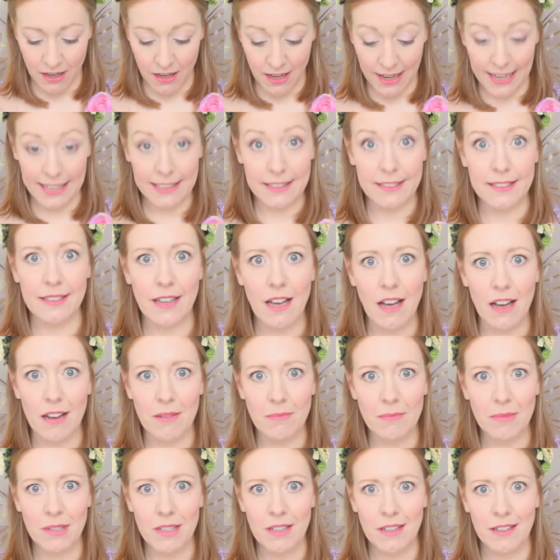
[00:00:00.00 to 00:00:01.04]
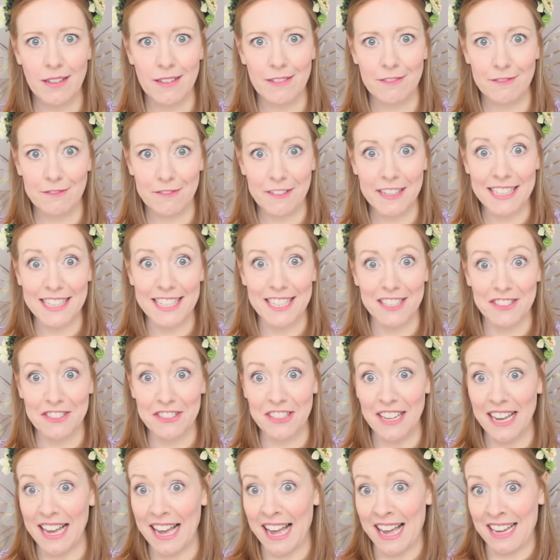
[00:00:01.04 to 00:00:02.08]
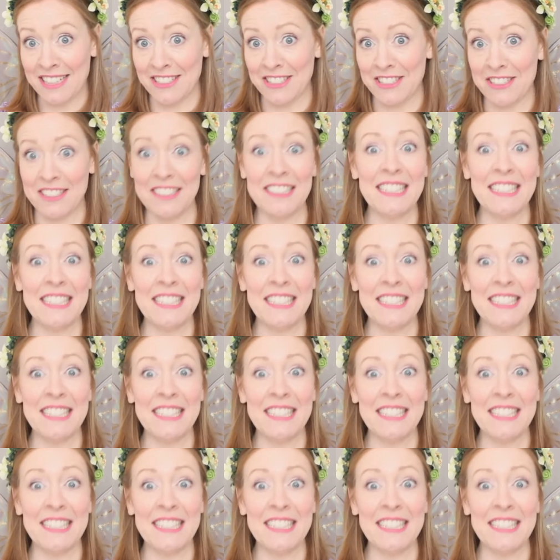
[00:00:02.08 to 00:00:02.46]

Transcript: and some finish at the